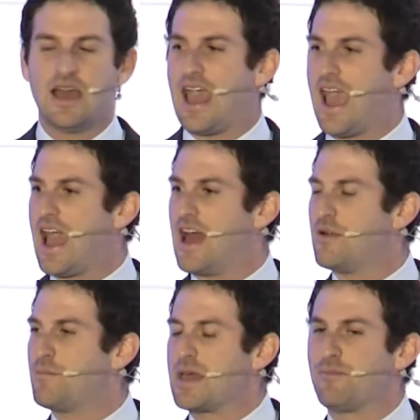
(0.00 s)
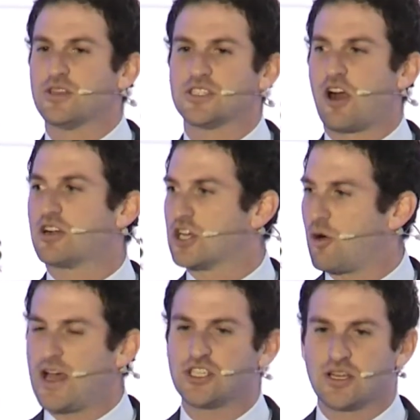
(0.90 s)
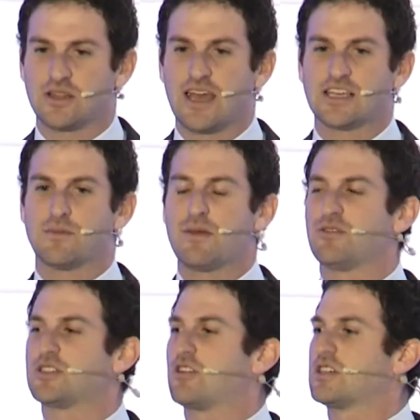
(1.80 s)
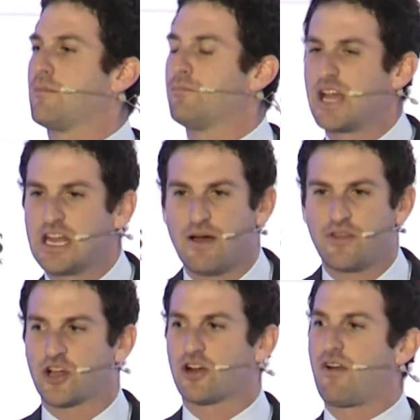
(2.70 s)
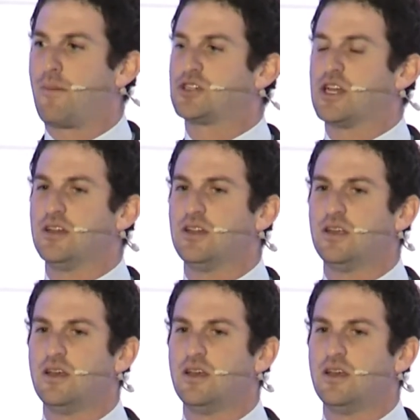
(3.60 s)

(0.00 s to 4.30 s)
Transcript: and people start to question things and people start to complain about the corruption,